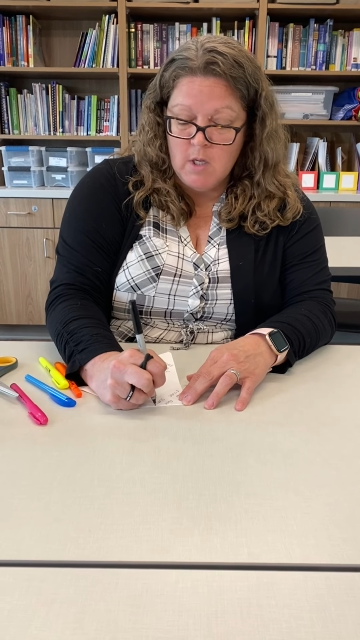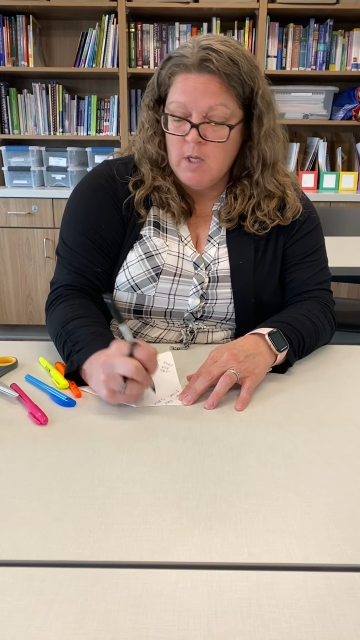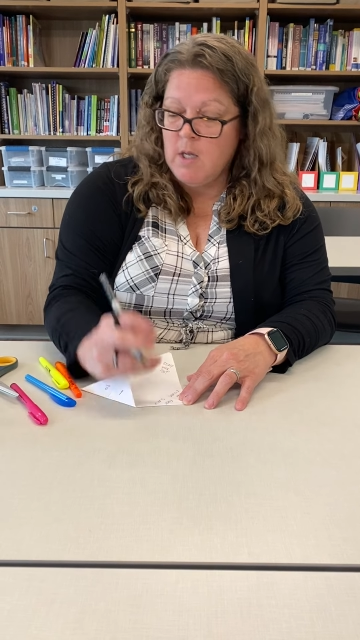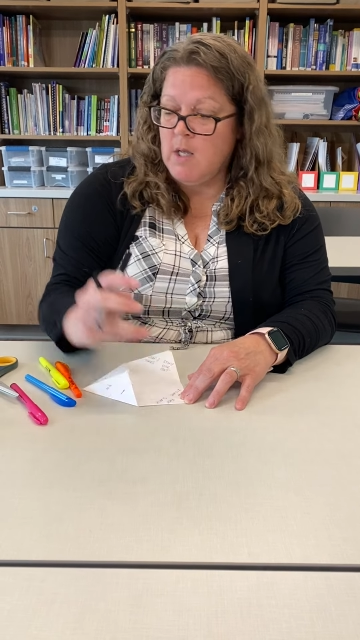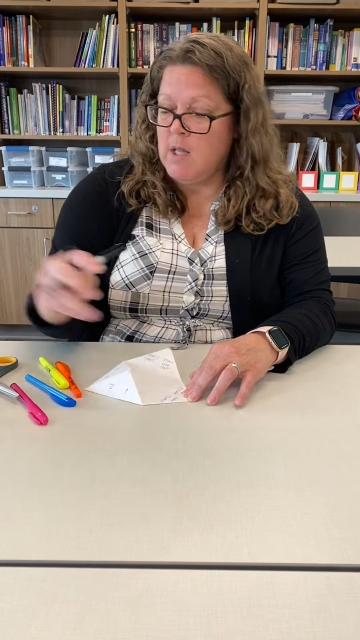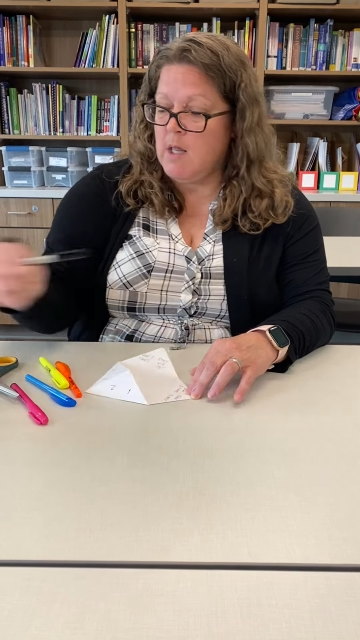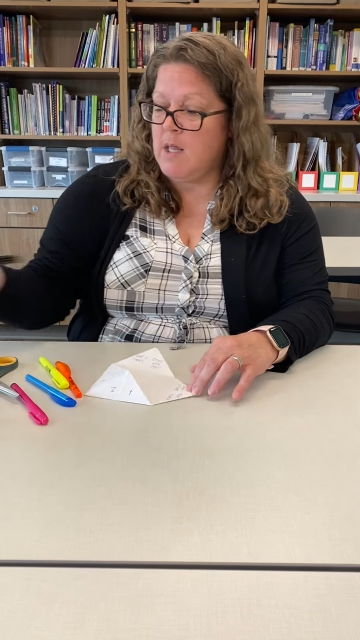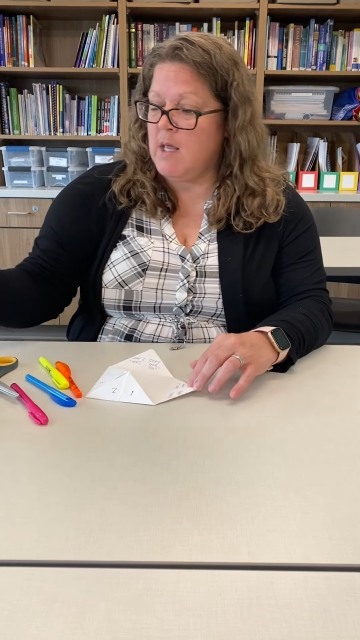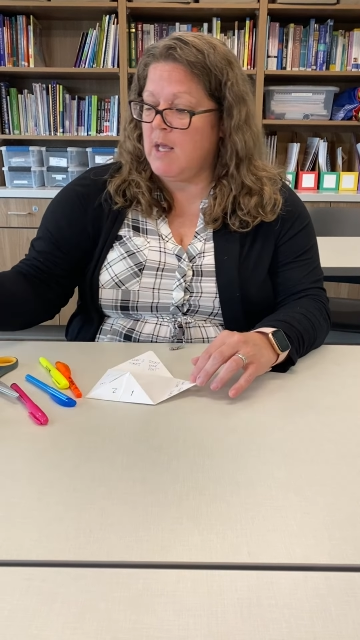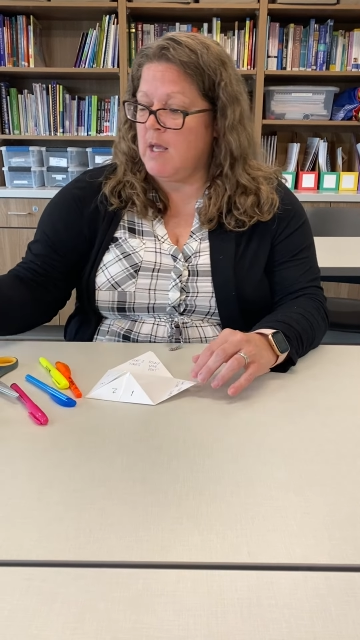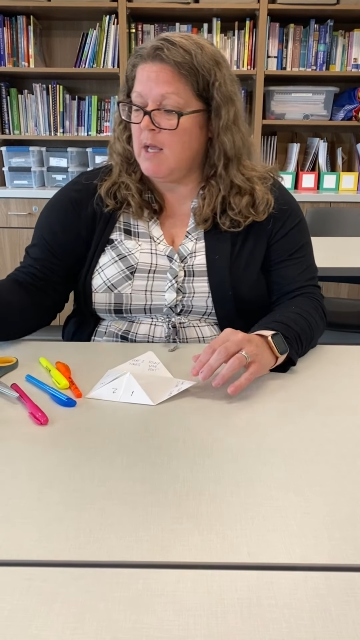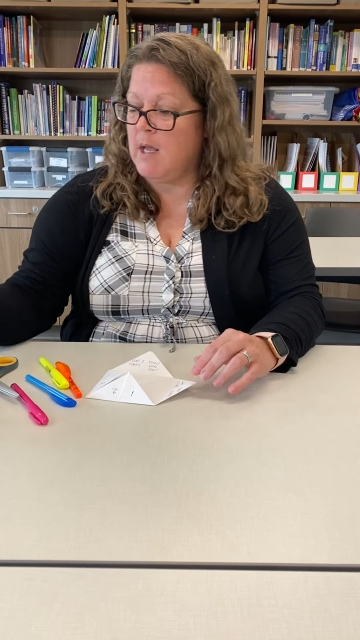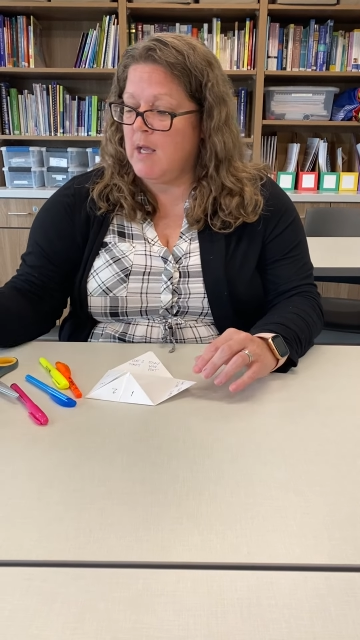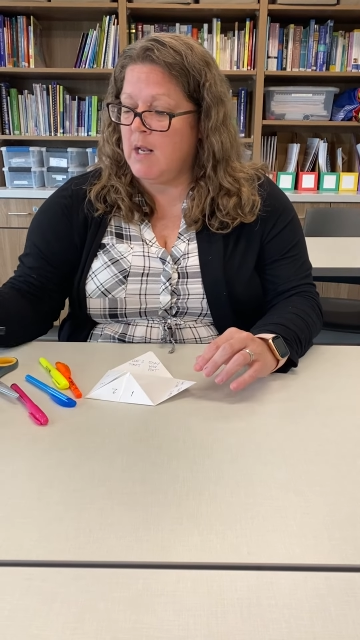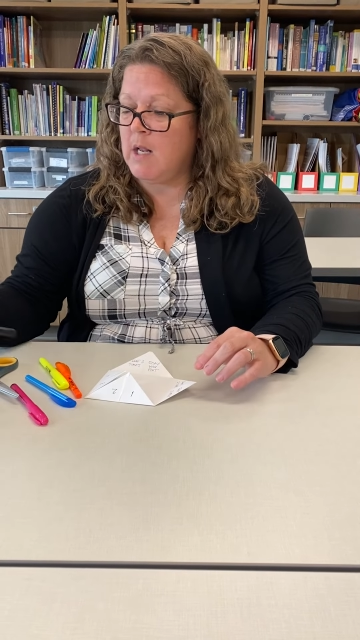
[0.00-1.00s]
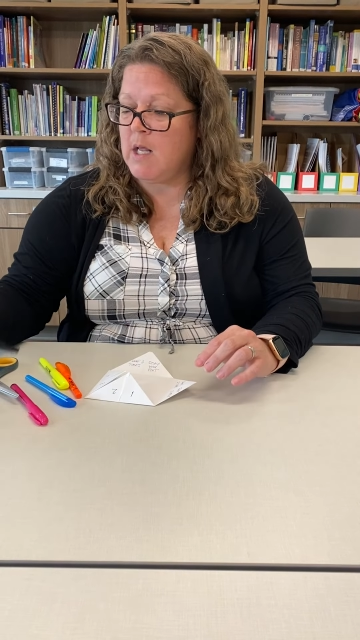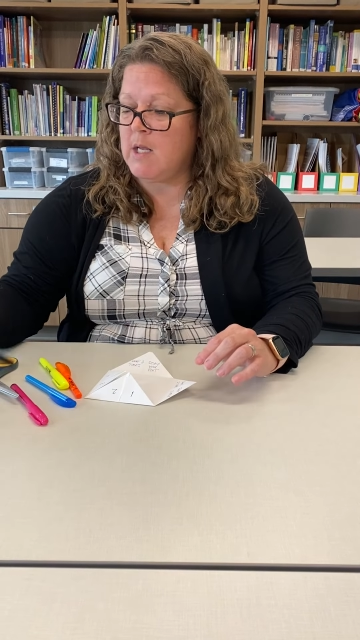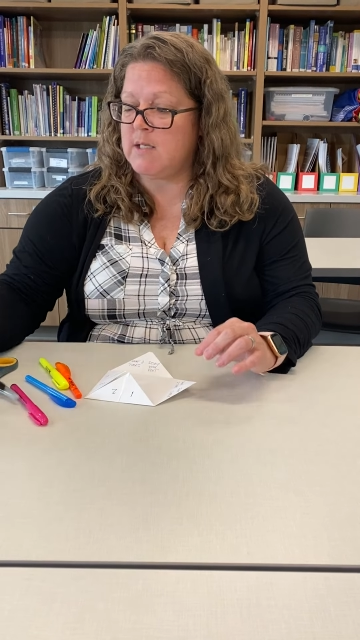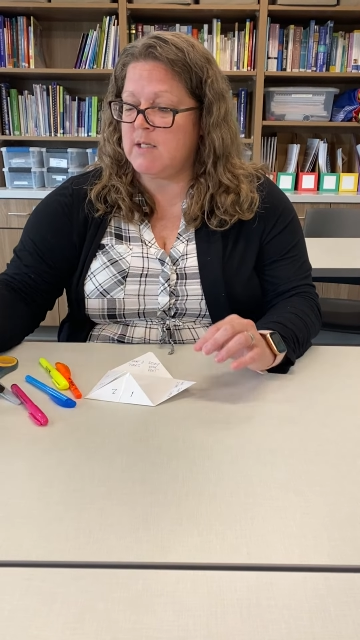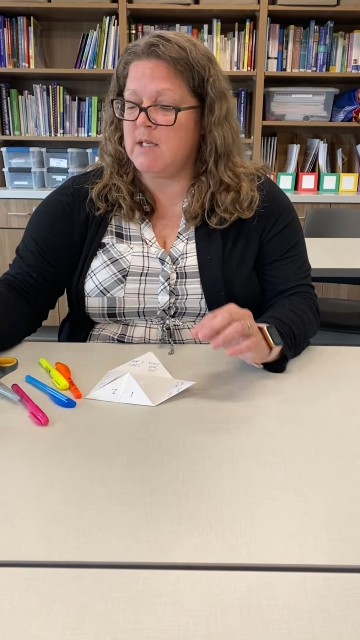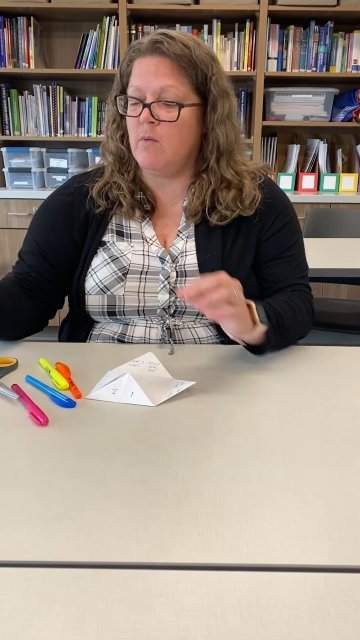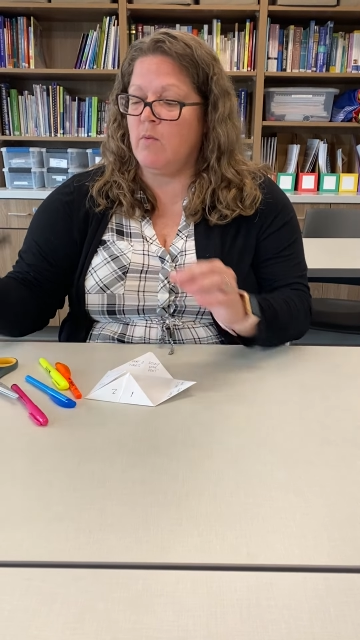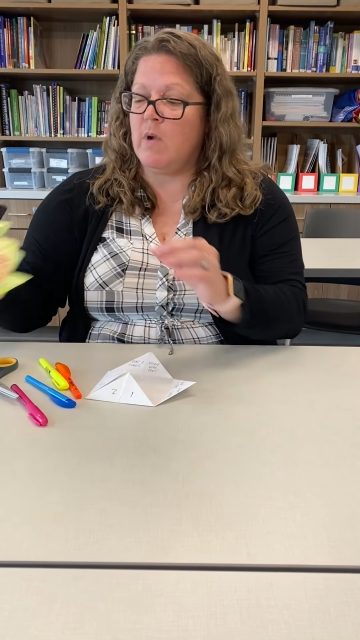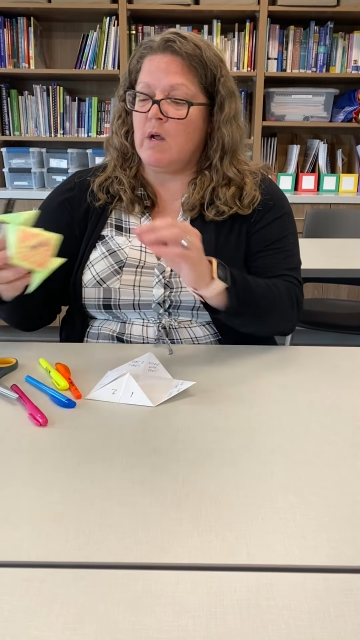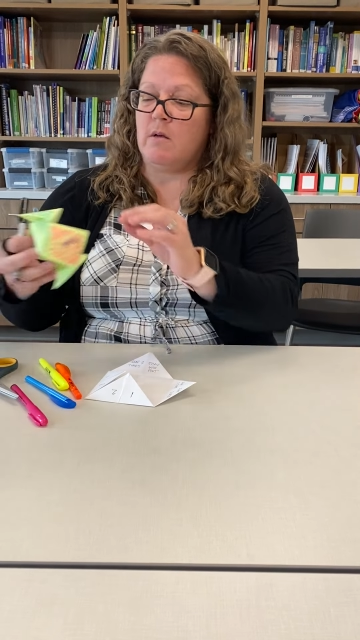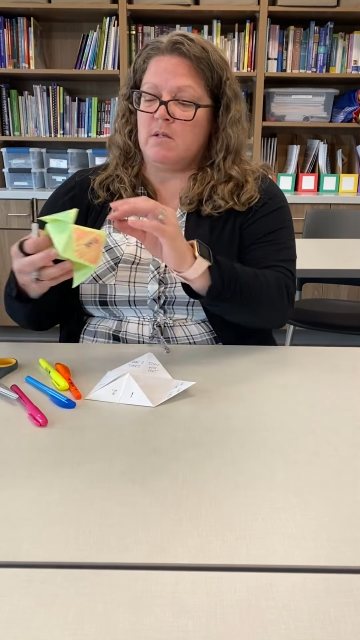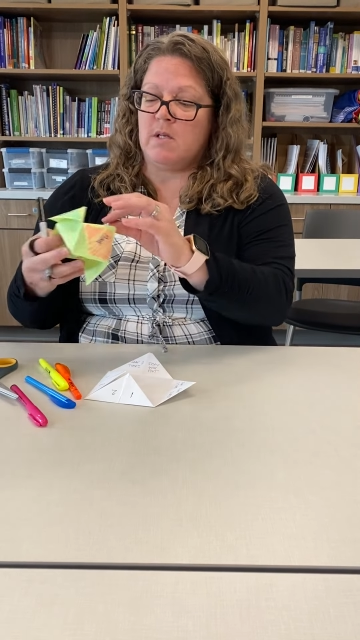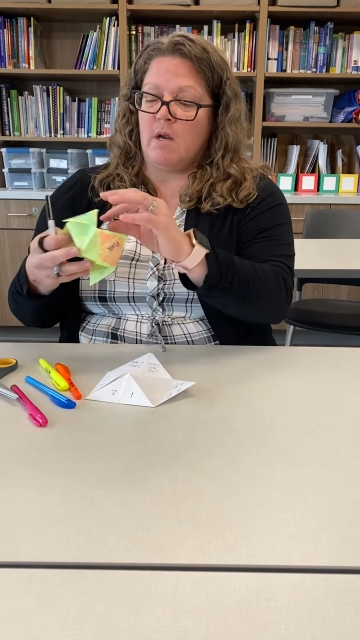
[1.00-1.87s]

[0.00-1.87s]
And then let's see what else